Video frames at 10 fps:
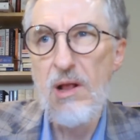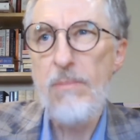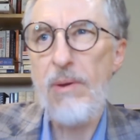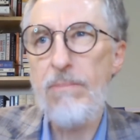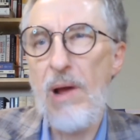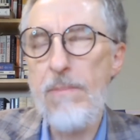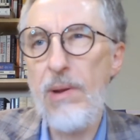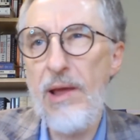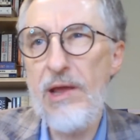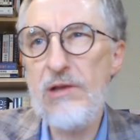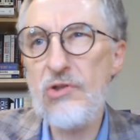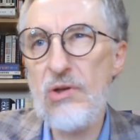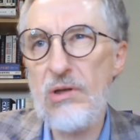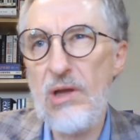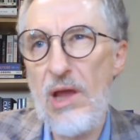but by playing
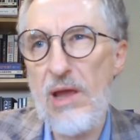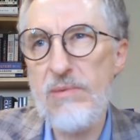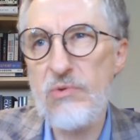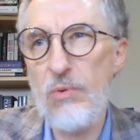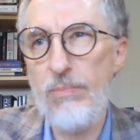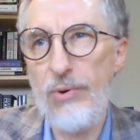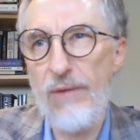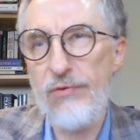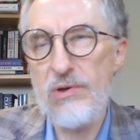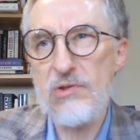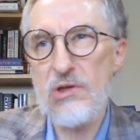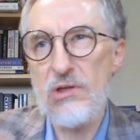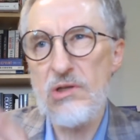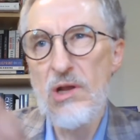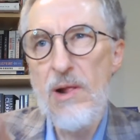certain games with
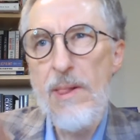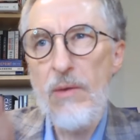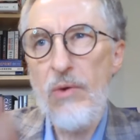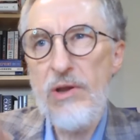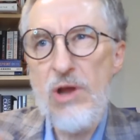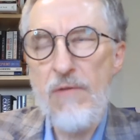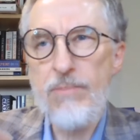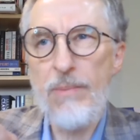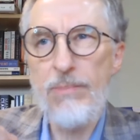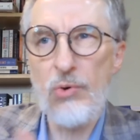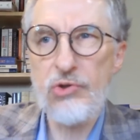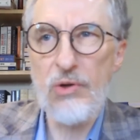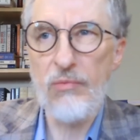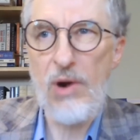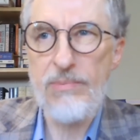preferences, when you have
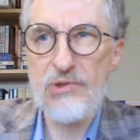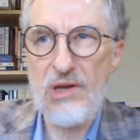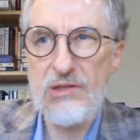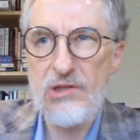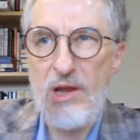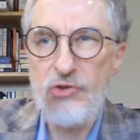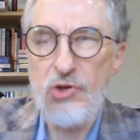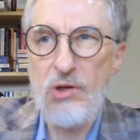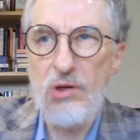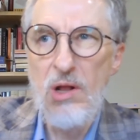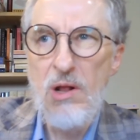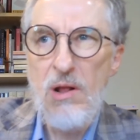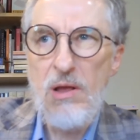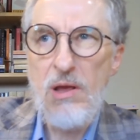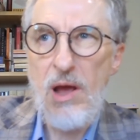proportional representation,
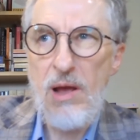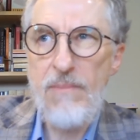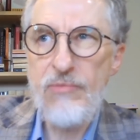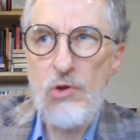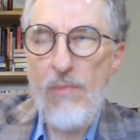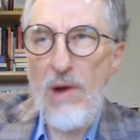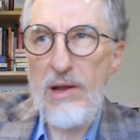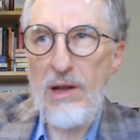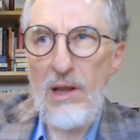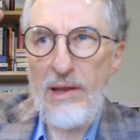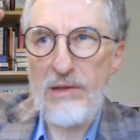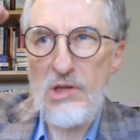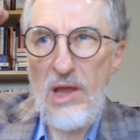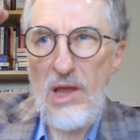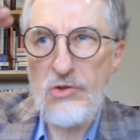you might elect,
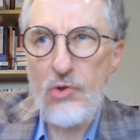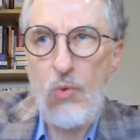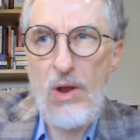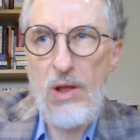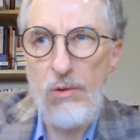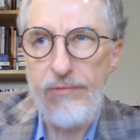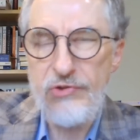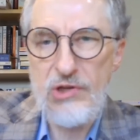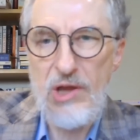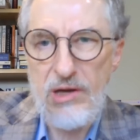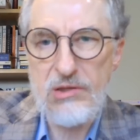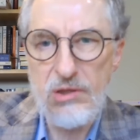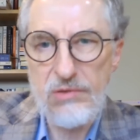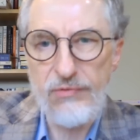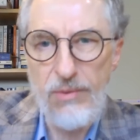say, 12
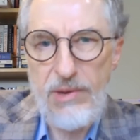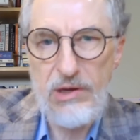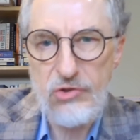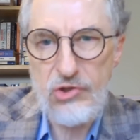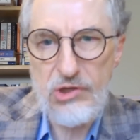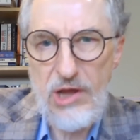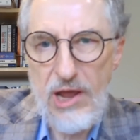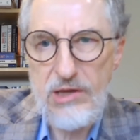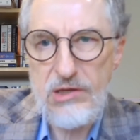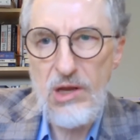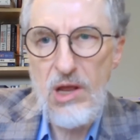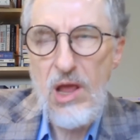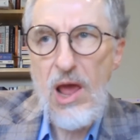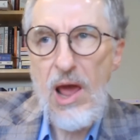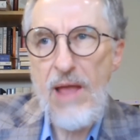senators from each state,
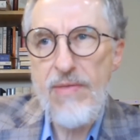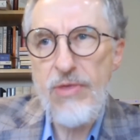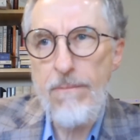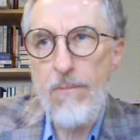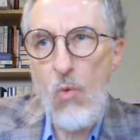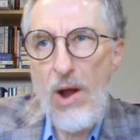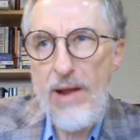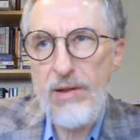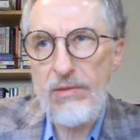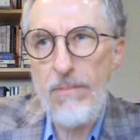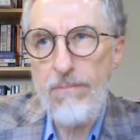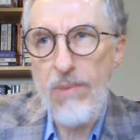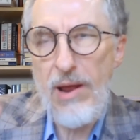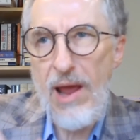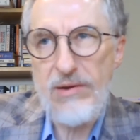and the one at the
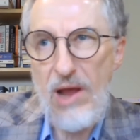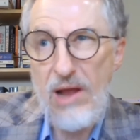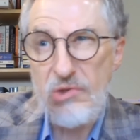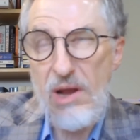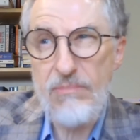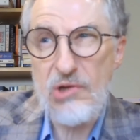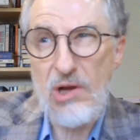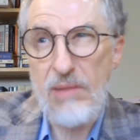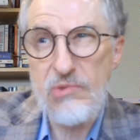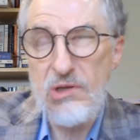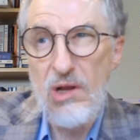and sometimes